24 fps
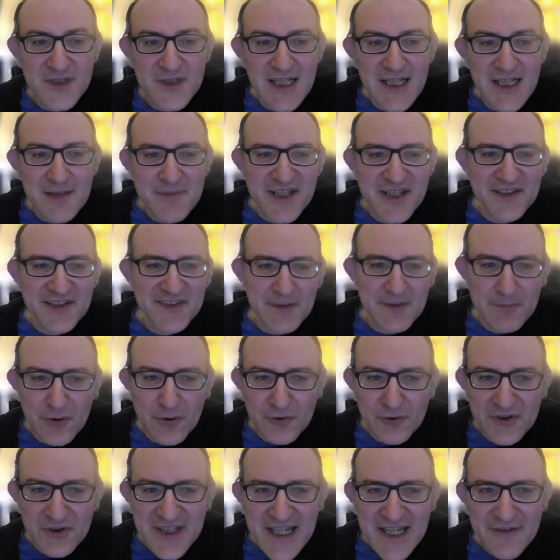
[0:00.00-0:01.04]
Because the
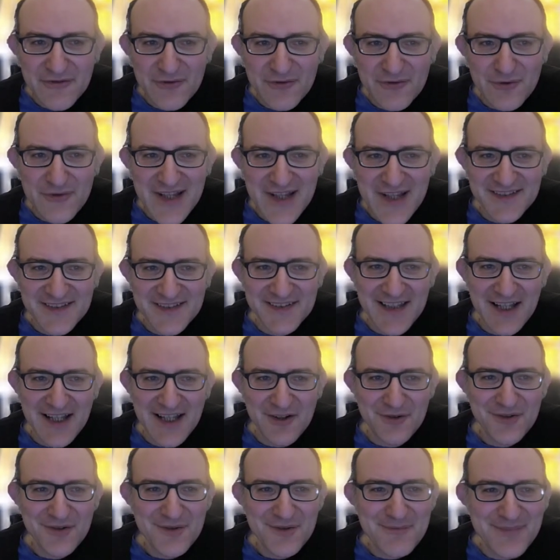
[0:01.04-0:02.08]
pawn on e4, that's
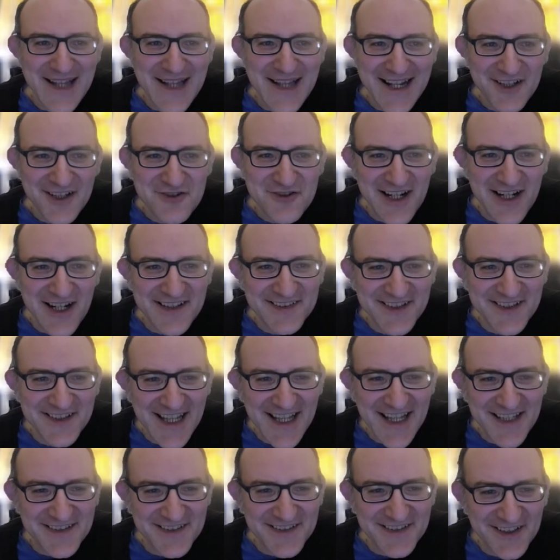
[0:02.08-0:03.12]
how black tries to
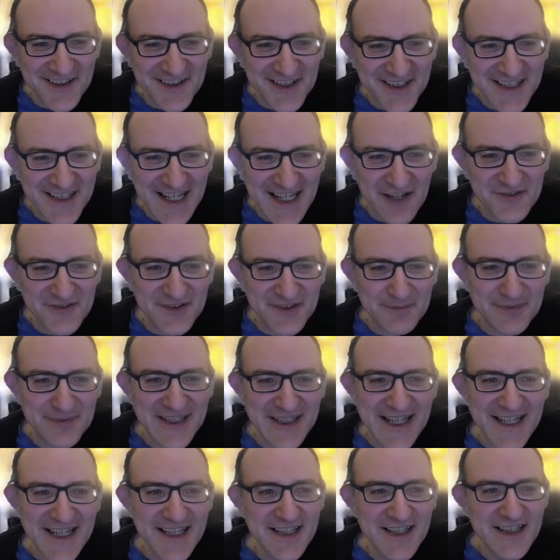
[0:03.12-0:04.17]
get
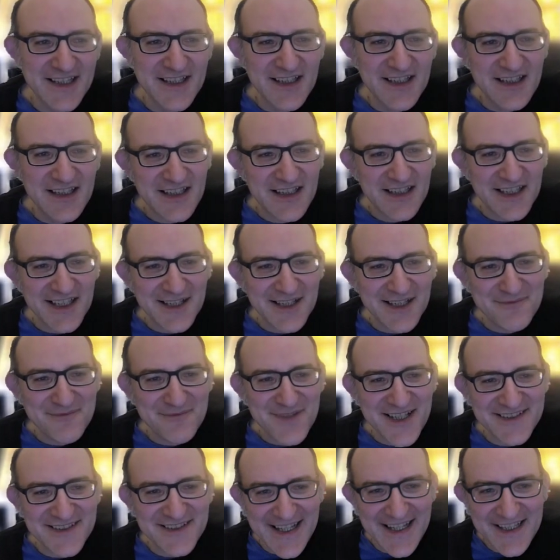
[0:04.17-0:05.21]
counterplay,
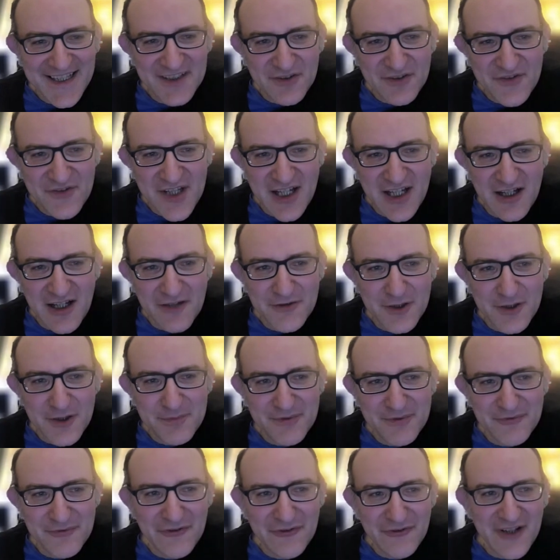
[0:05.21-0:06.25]
attack it on the
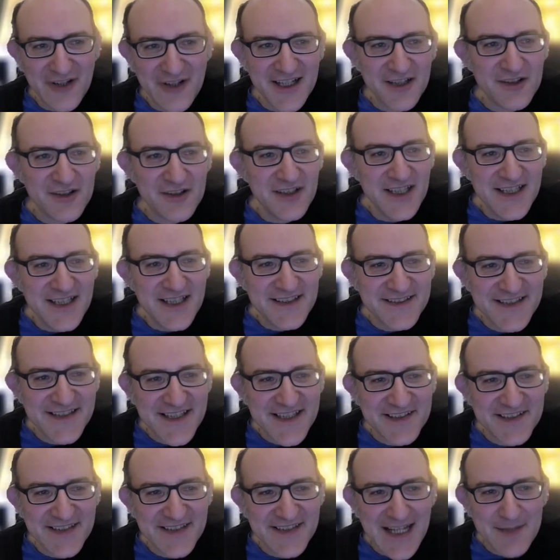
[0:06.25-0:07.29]
half-open file,
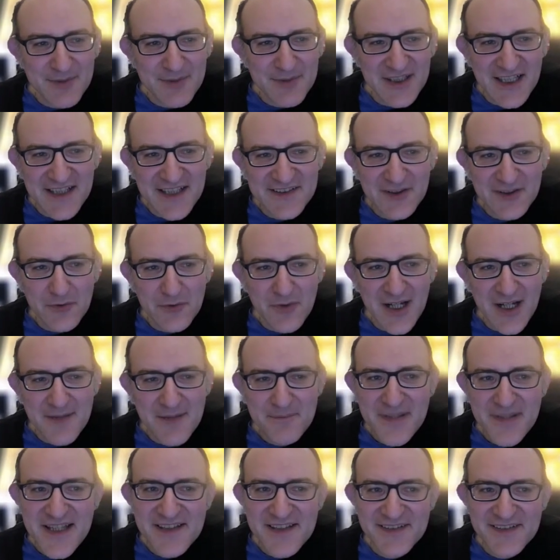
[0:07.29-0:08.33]
destabilize the white
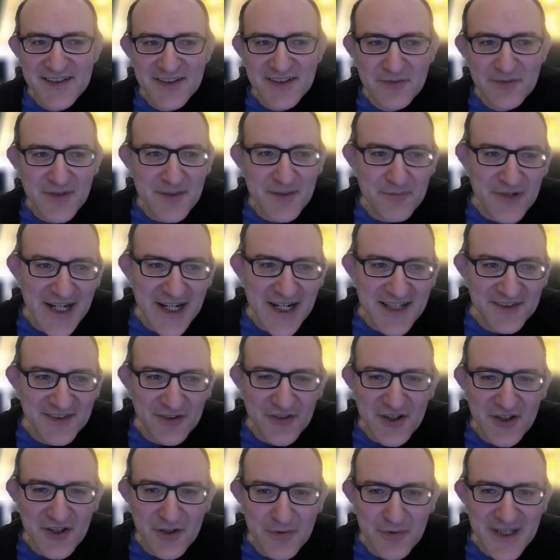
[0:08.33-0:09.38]
pieces with breaks
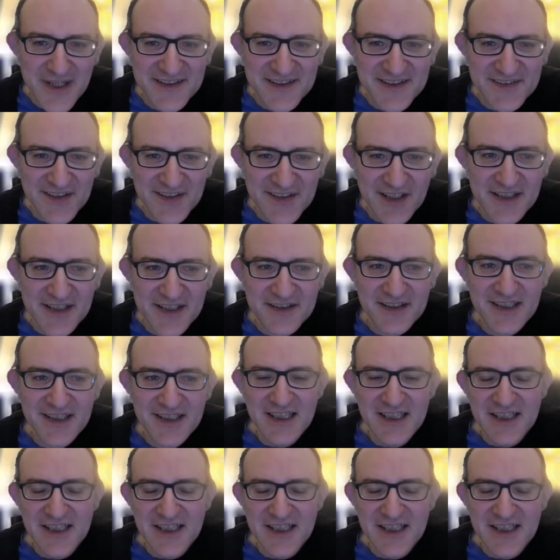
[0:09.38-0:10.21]
on the queen side.